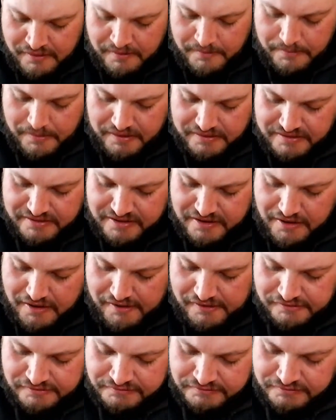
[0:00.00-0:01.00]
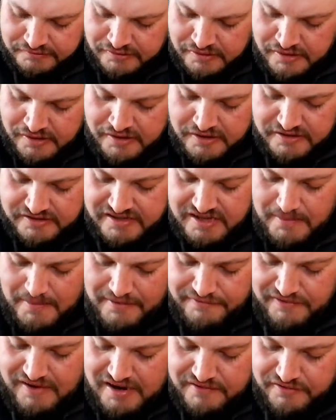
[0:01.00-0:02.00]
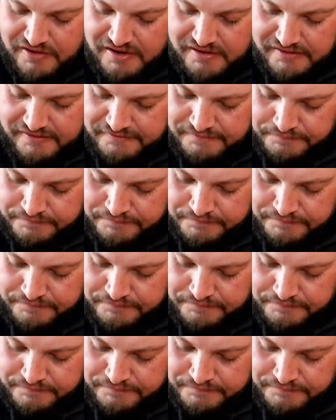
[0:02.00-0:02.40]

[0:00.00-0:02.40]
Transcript: But it's not my favorite.